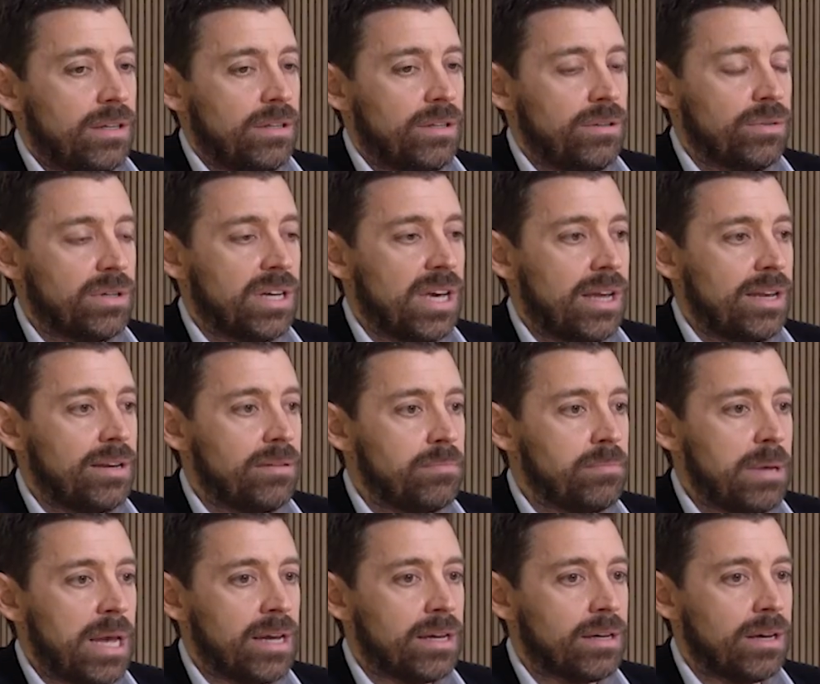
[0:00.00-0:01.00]
you
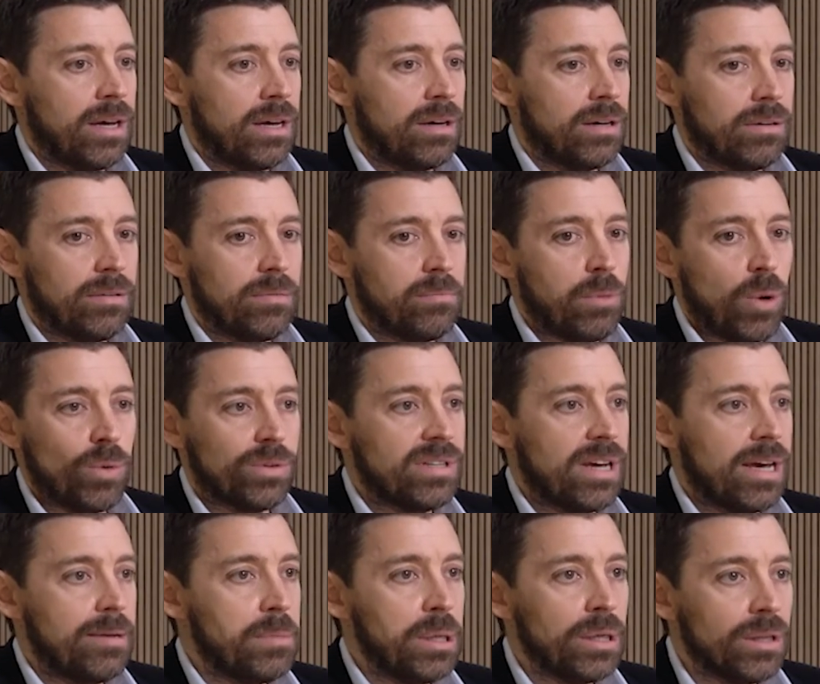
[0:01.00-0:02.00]
can make a
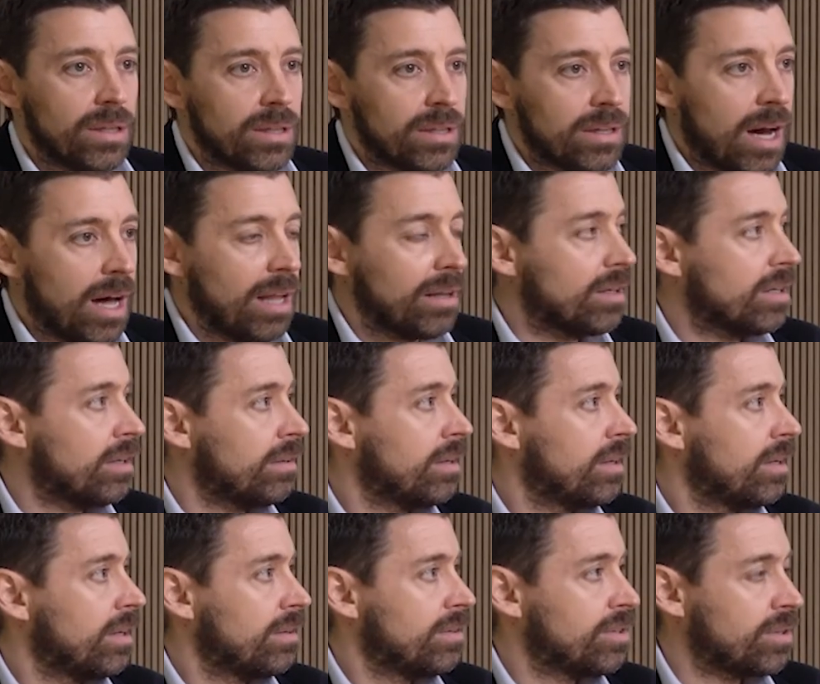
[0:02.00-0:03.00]
multi-million-dollar
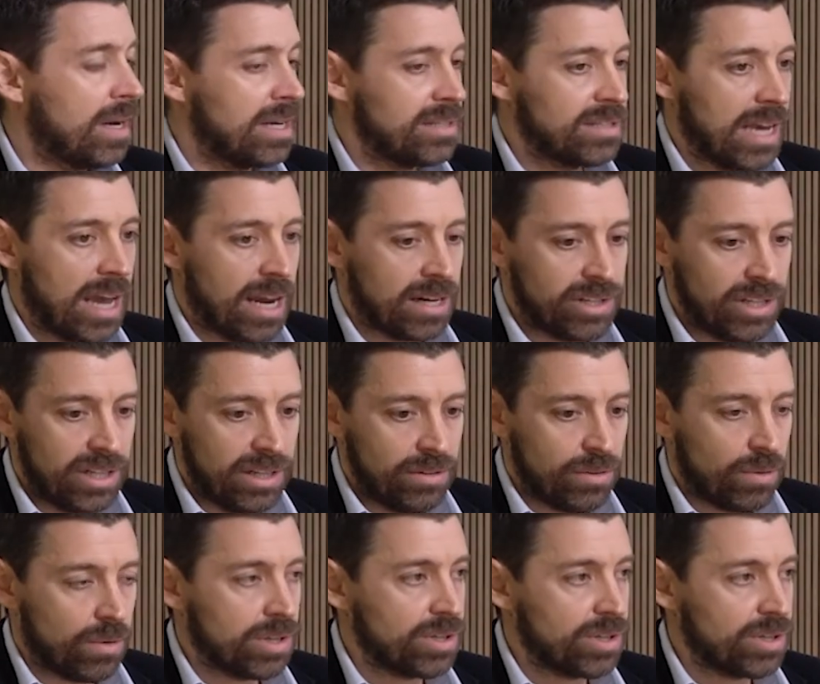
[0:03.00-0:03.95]
transaction or